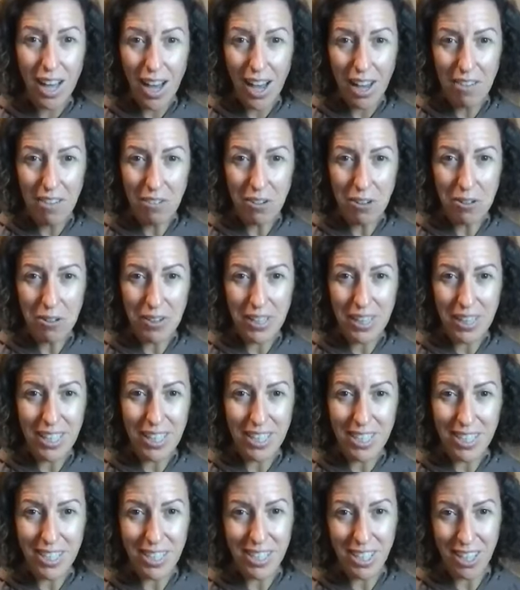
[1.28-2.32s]
Hi everyone,
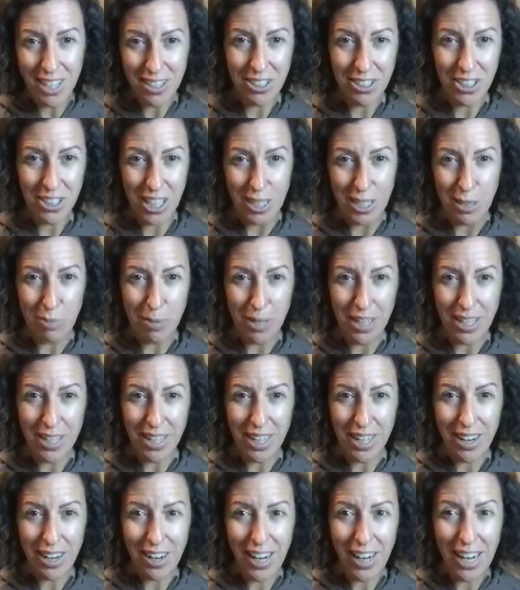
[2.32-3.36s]
this is Dr. Jess
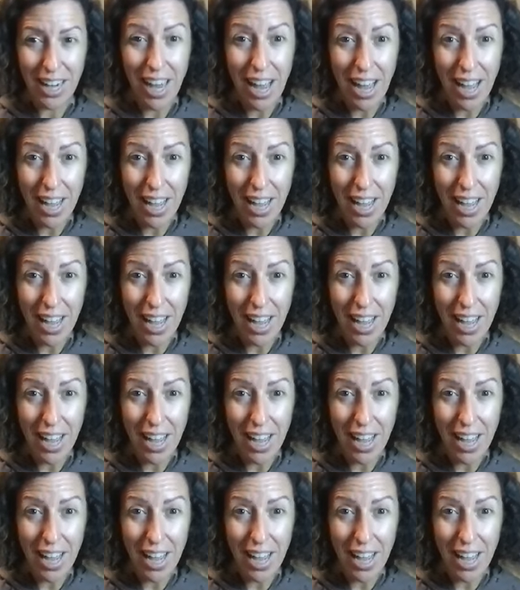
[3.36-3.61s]
Nerren.